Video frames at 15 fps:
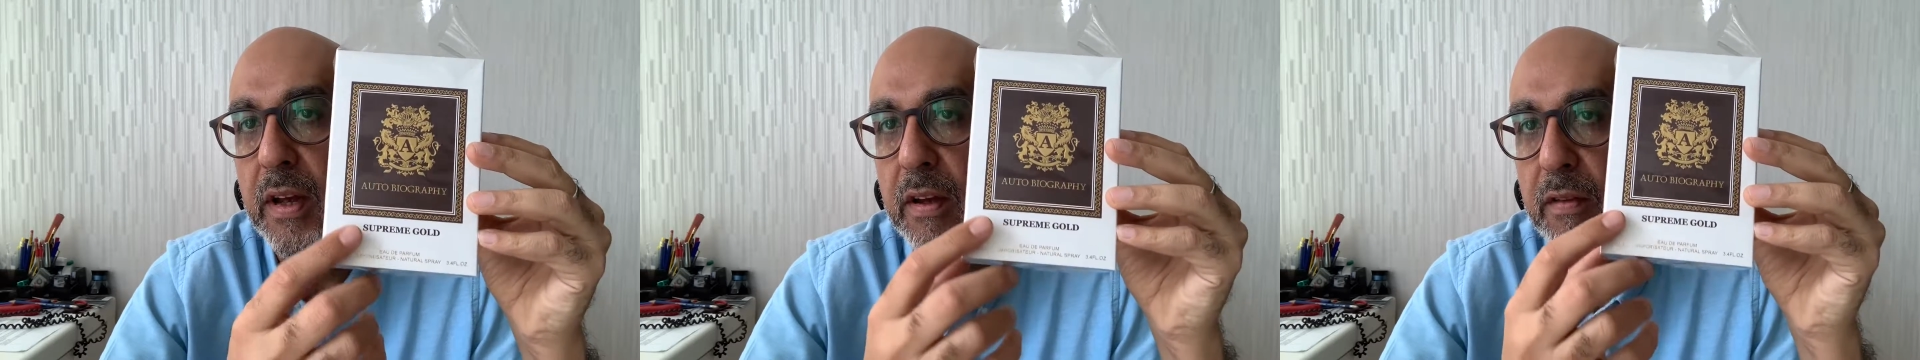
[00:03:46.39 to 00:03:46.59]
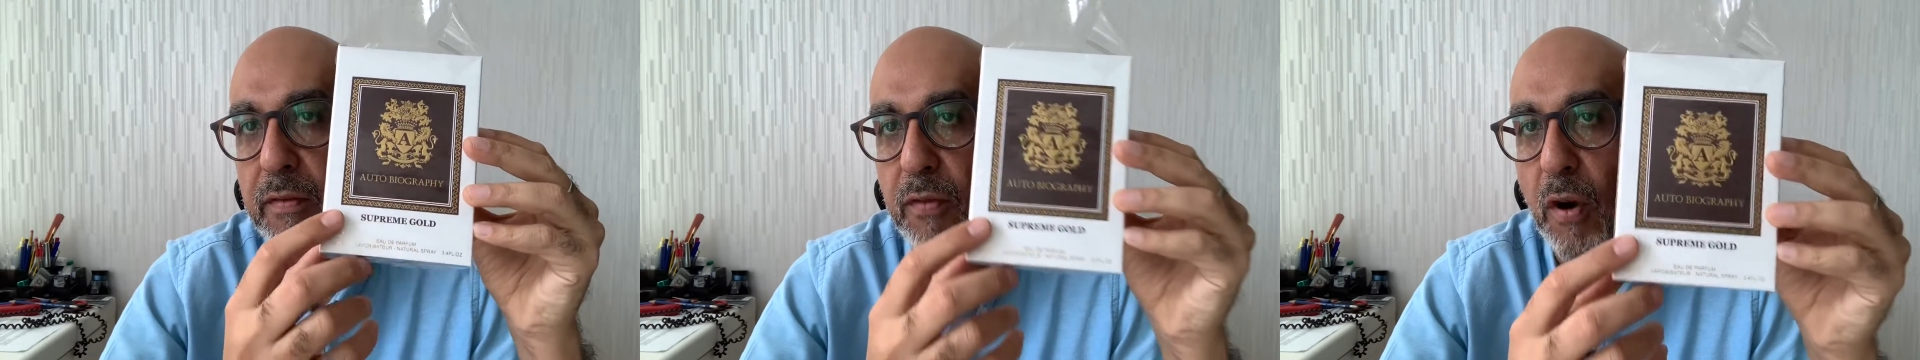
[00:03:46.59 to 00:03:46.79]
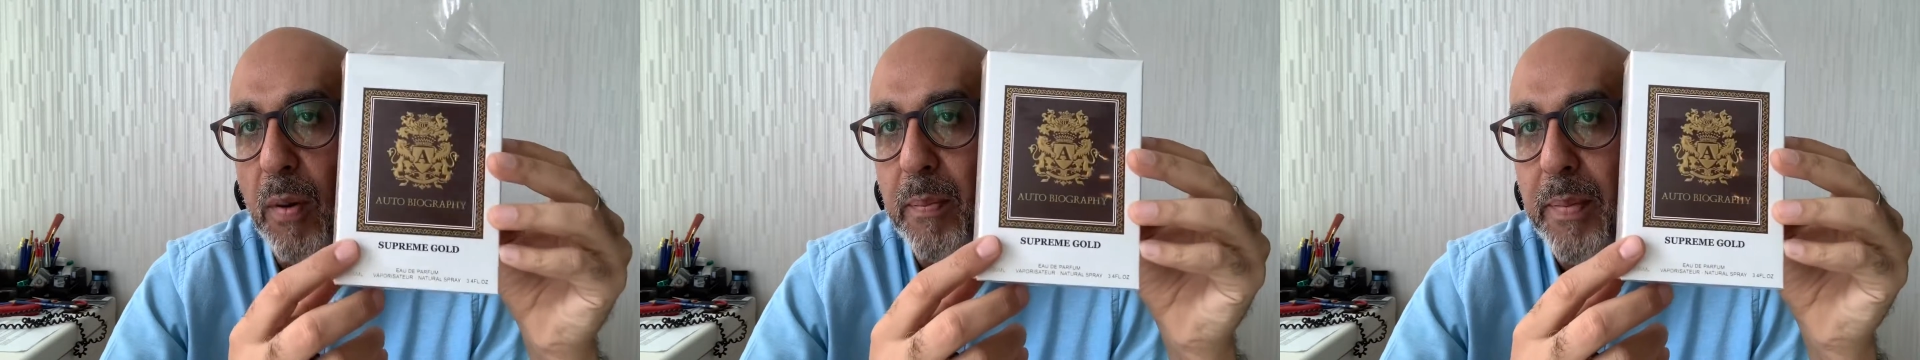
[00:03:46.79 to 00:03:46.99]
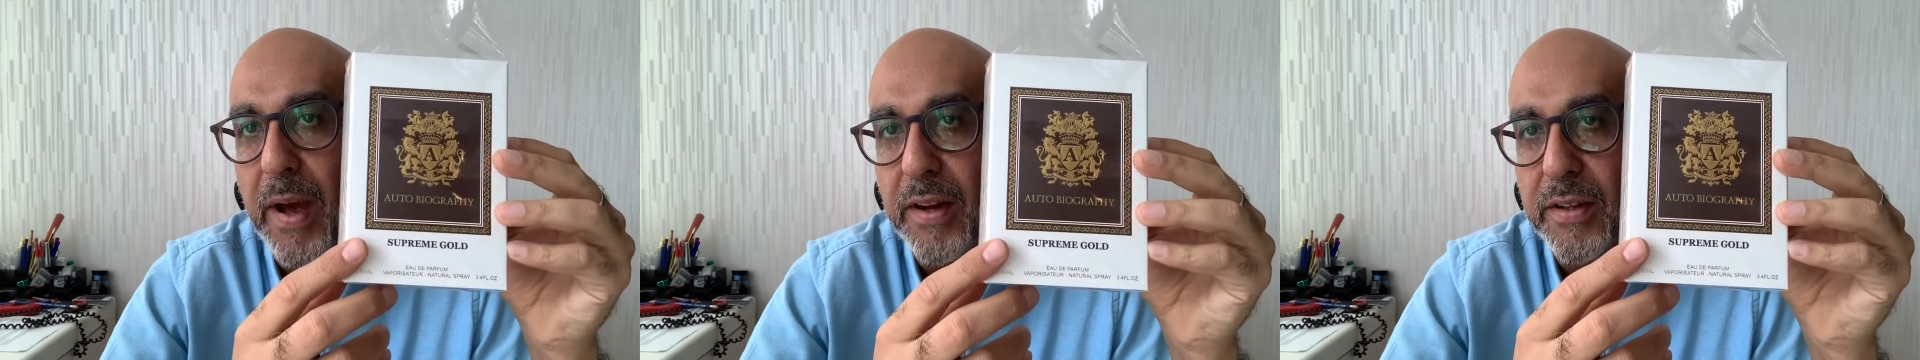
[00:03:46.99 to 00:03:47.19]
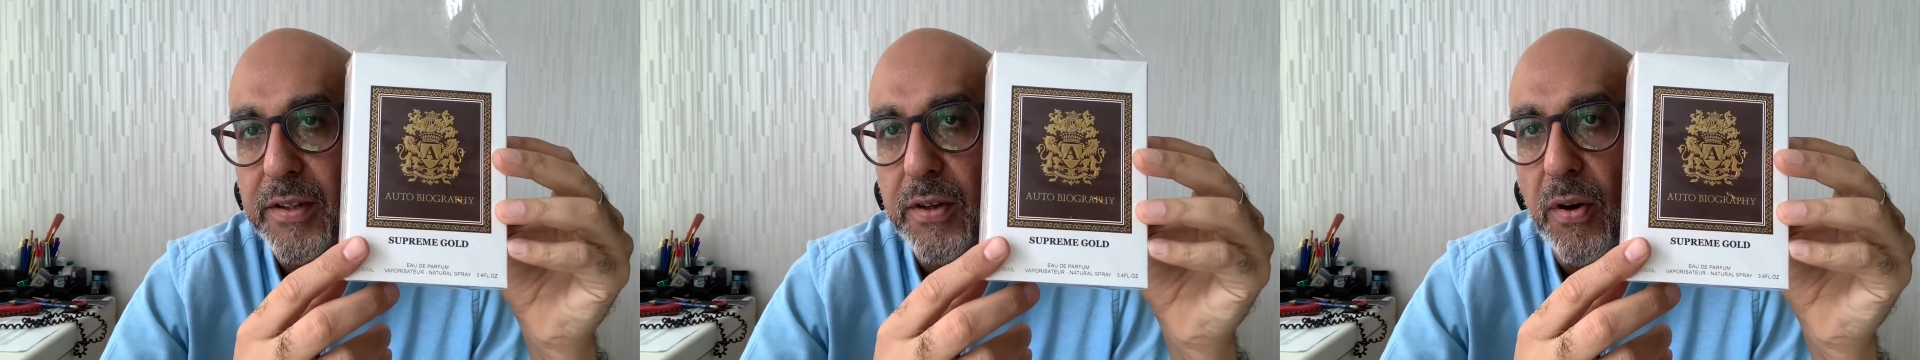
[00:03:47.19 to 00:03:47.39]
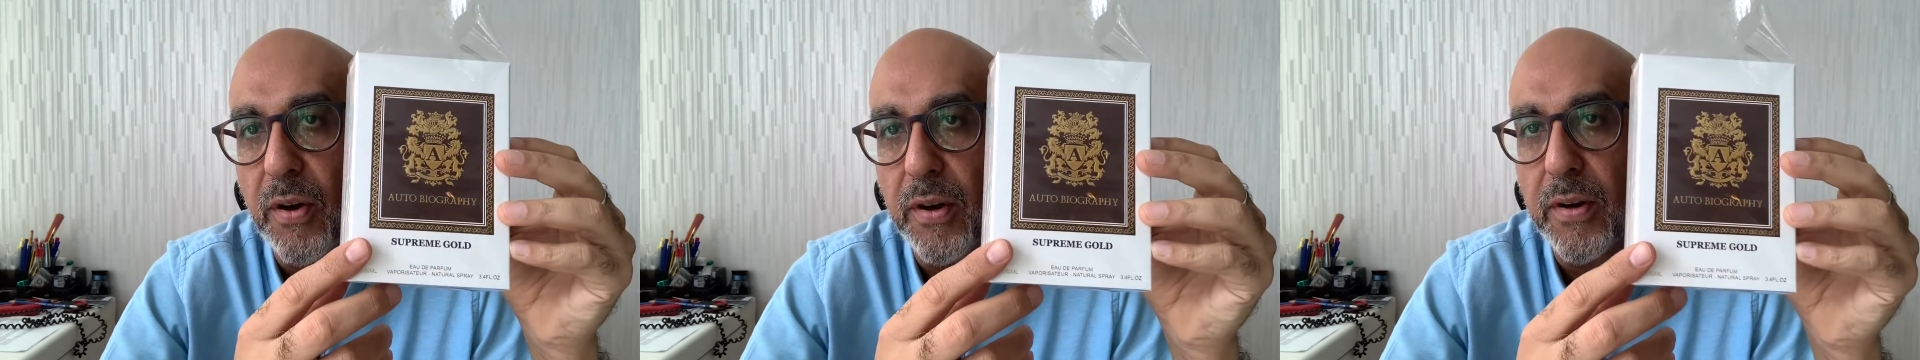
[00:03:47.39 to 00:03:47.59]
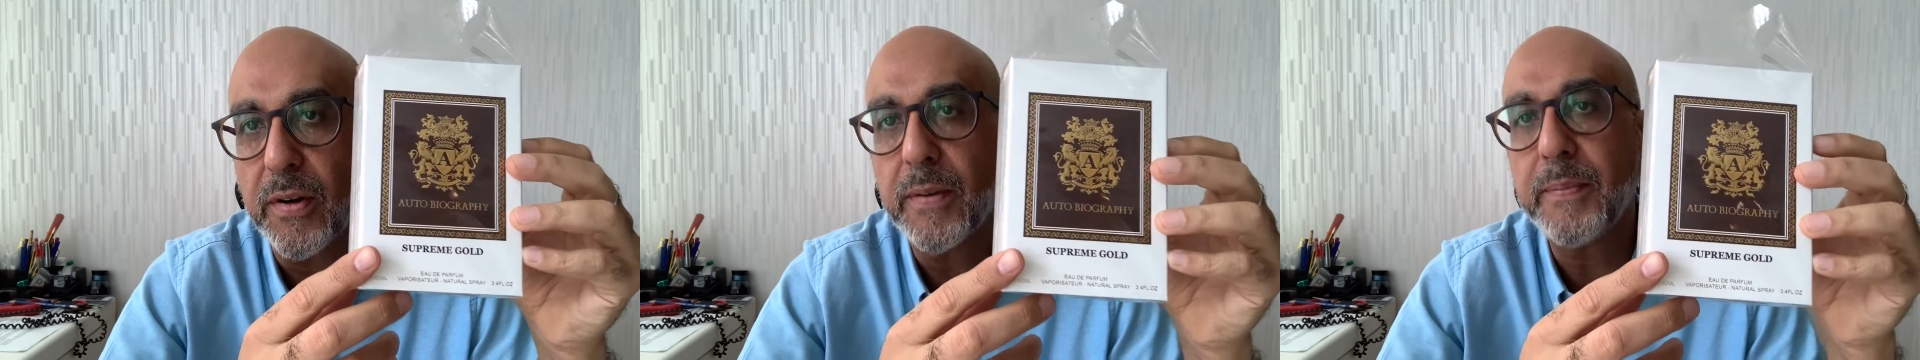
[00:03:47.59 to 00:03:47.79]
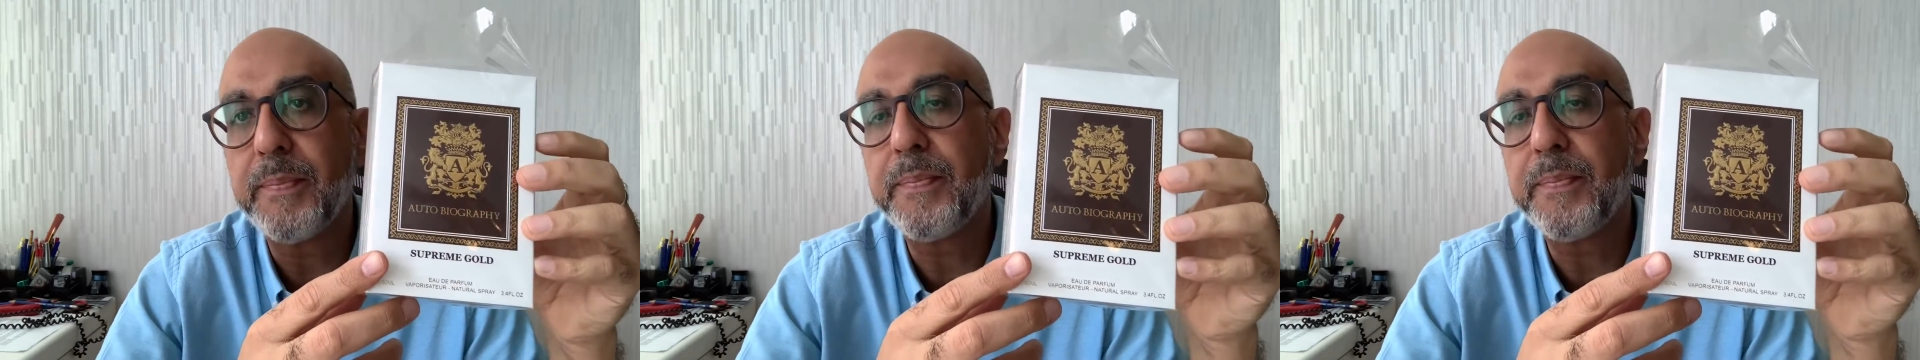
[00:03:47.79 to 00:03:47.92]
from Paris Corner,